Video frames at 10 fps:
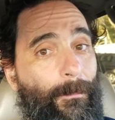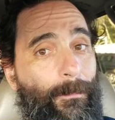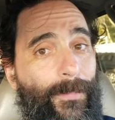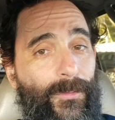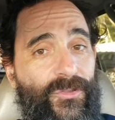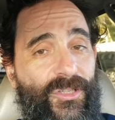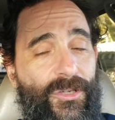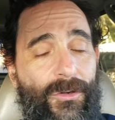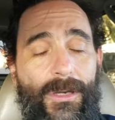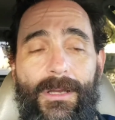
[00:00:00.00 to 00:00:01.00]
Boat
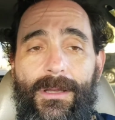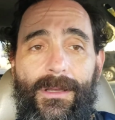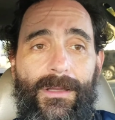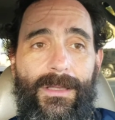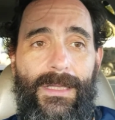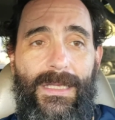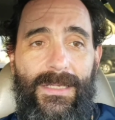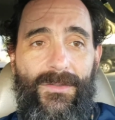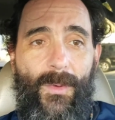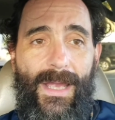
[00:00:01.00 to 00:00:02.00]
secure,
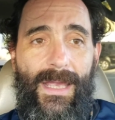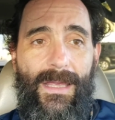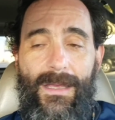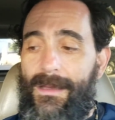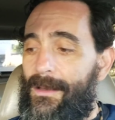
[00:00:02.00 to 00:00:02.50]
keys away,